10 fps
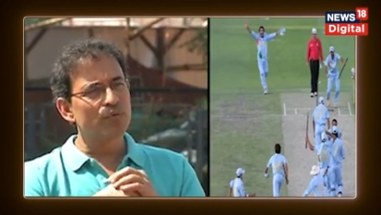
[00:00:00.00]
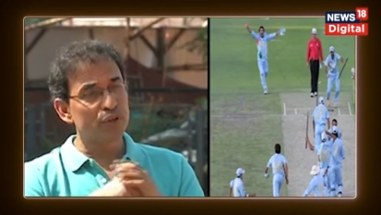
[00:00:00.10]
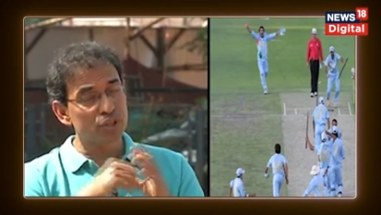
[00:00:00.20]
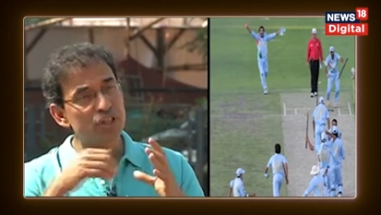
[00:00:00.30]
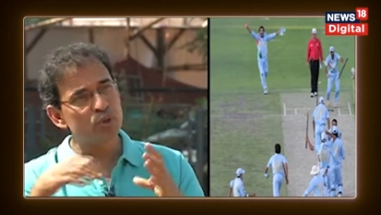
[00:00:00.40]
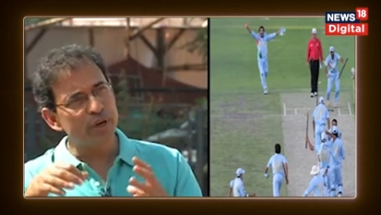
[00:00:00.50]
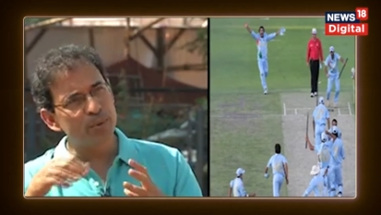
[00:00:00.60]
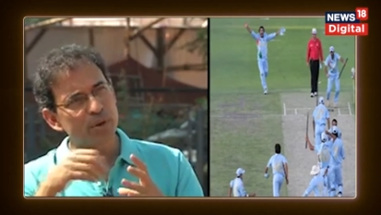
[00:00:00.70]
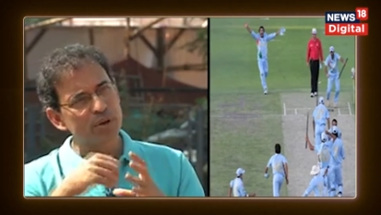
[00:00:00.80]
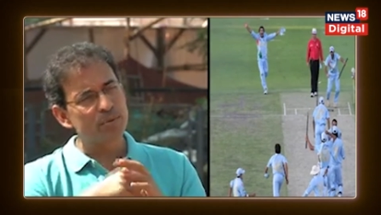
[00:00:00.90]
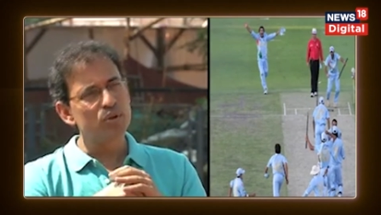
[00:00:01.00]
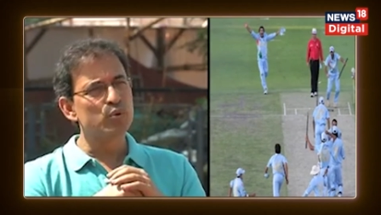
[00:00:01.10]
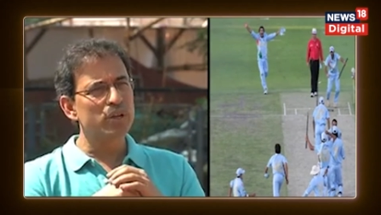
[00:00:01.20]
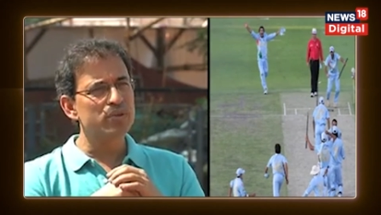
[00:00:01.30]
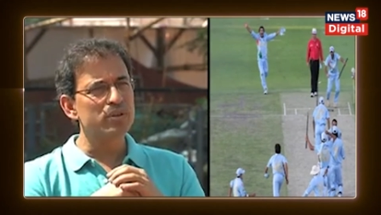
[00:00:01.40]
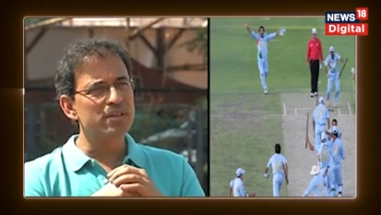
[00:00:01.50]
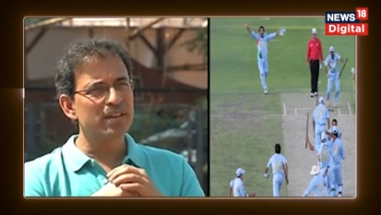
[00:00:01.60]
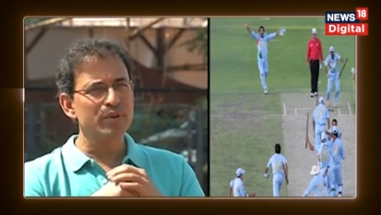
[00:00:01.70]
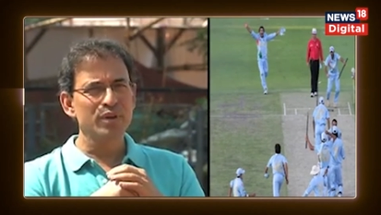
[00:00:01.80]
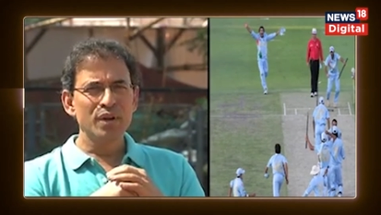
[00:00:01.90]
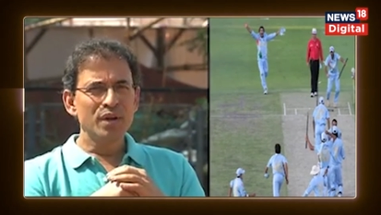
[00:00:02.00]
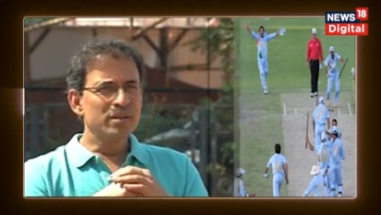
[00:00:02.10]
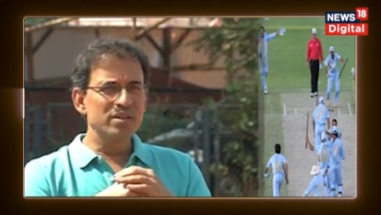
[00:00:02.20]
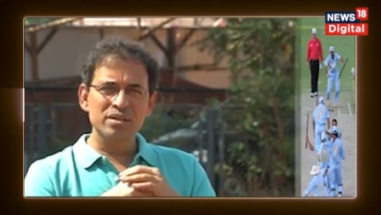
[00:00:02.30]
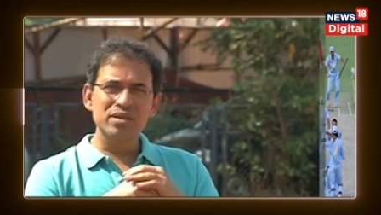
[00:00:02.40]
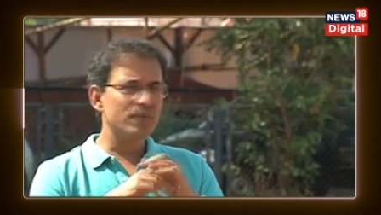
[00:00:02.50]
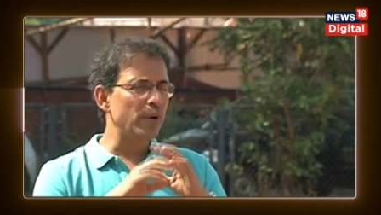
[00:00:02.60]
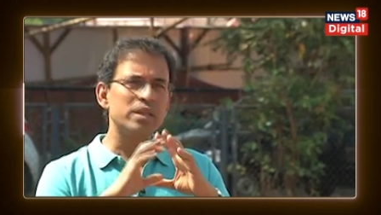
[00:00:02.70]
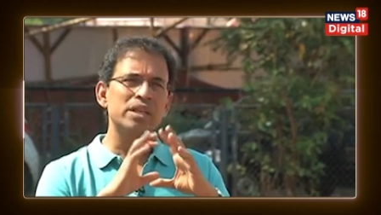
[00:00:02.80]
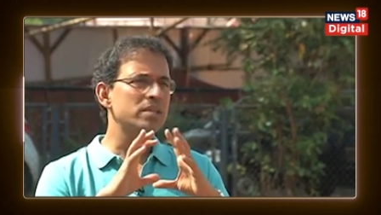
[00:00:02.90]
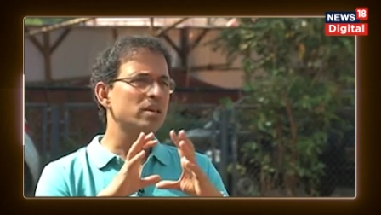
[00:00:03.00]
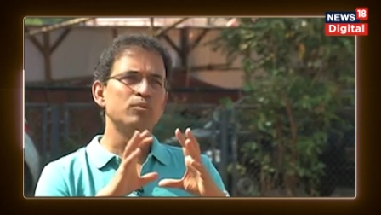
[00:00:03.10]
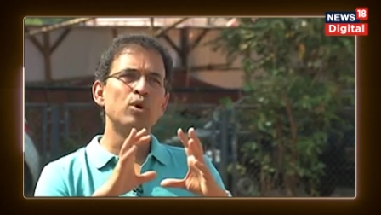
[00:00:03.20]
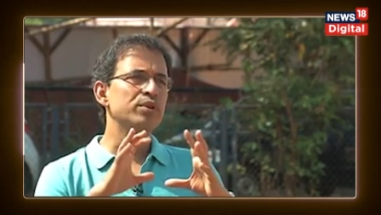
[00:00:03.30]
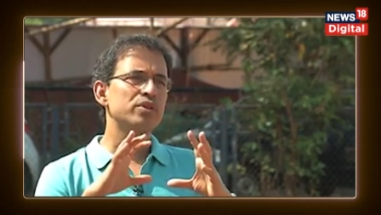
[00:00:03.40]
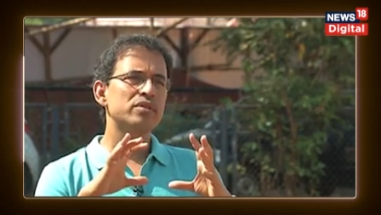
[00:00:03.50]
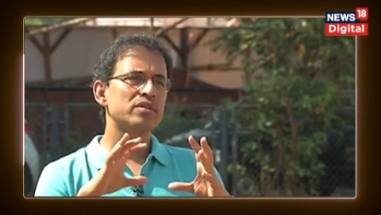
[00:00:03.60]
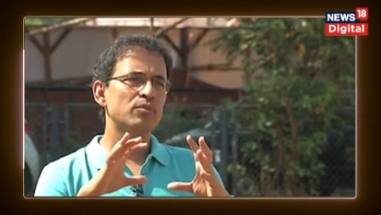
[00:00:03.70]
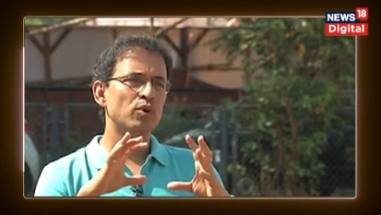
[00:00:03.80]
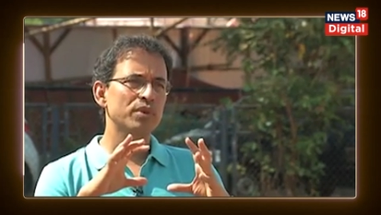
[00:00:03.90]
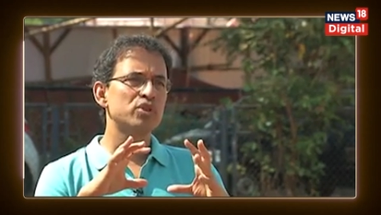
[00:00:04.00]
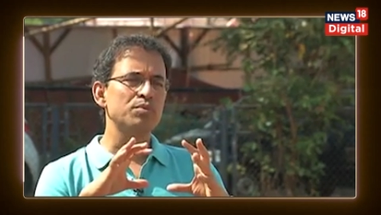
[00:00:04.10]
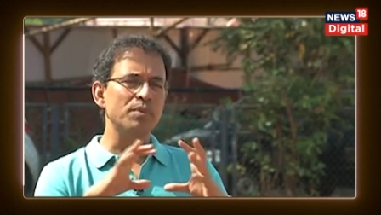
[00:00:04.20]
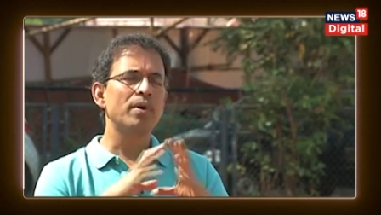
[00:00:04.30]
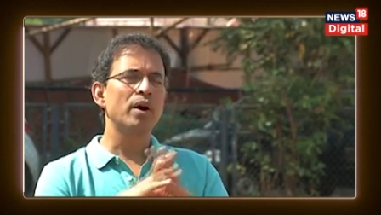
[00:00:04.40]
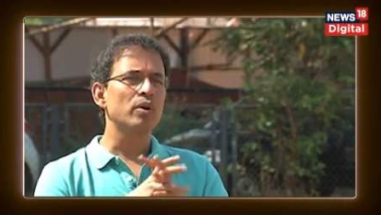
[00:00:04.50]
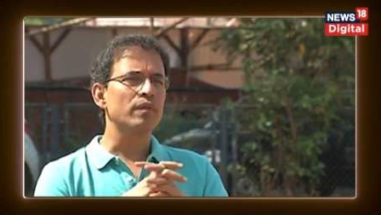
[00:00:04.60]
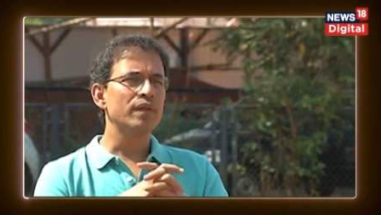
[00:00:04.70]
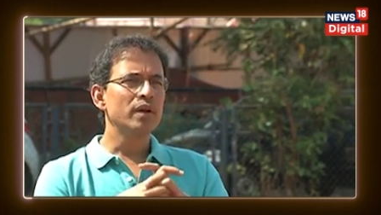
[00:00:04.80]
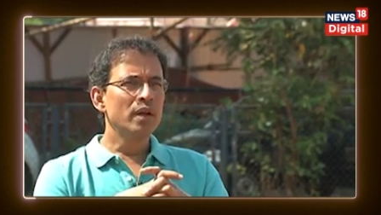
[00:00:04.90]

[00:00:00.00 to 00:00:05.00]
first T20 World Cup in 2007. These are just fantastic moments to be part of.